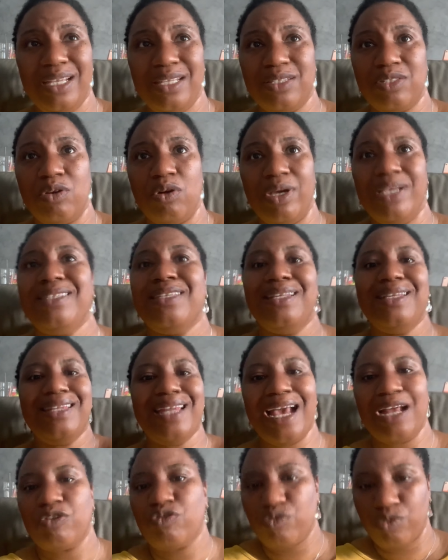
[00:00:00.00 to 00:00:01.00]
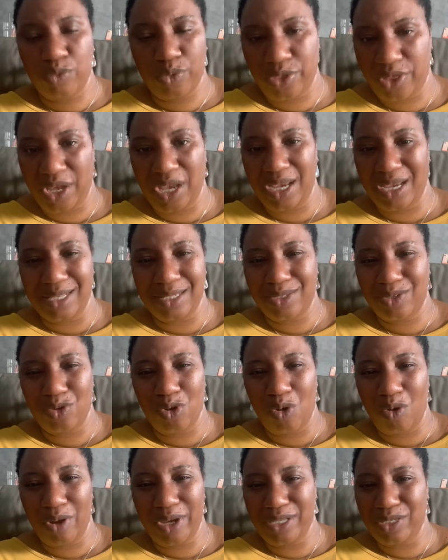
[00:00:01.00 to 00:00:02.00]
It's a natural thing. It's
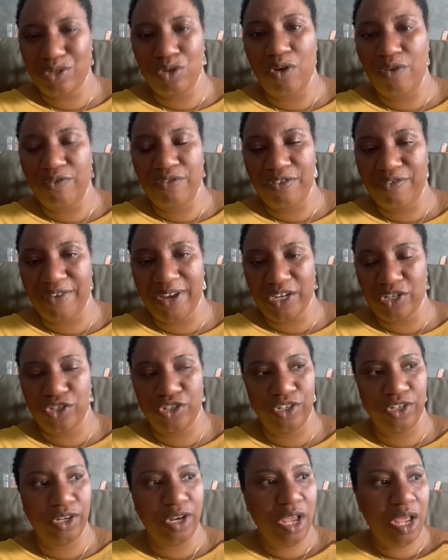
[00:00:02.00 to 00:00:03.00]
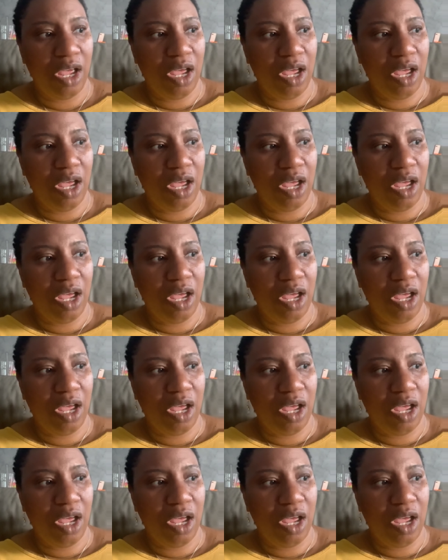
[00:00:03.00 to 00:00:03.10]
not for fashion.